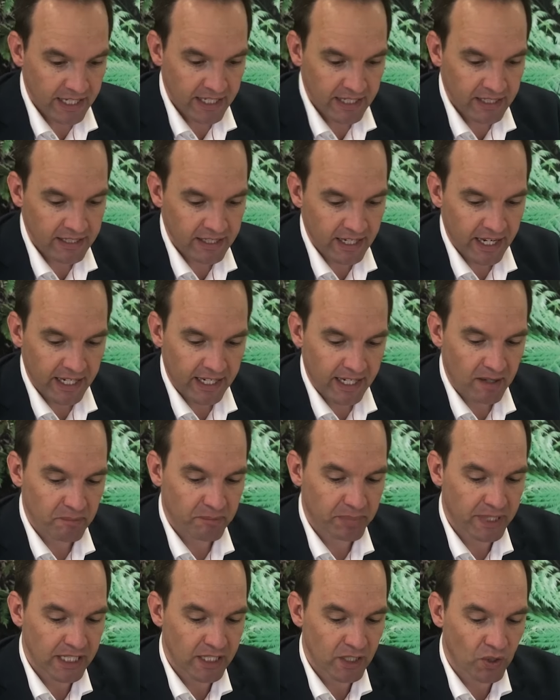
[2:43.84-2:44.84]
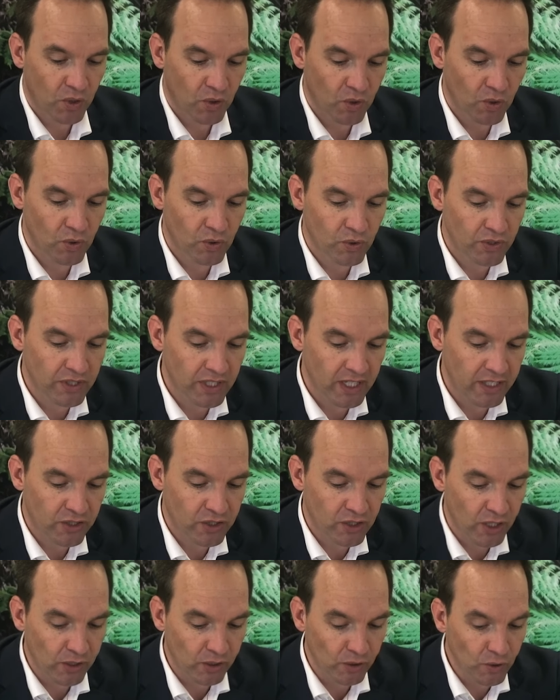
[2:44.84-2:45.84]
is a company called
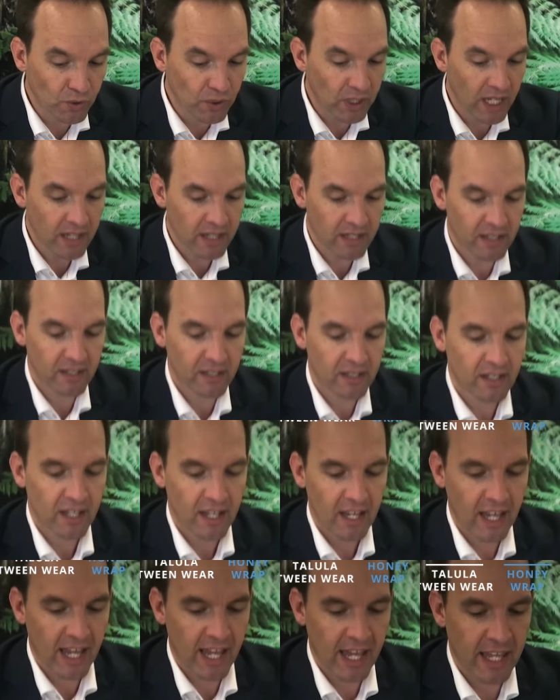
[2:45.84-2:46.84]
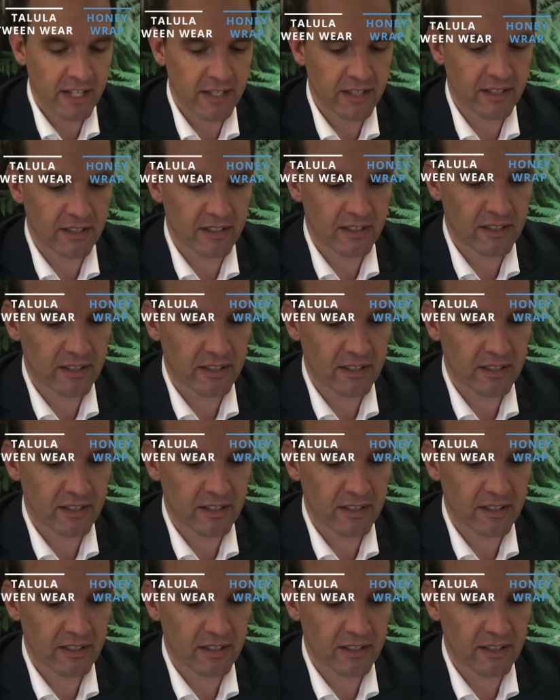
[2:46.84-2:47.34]
Tallulah, and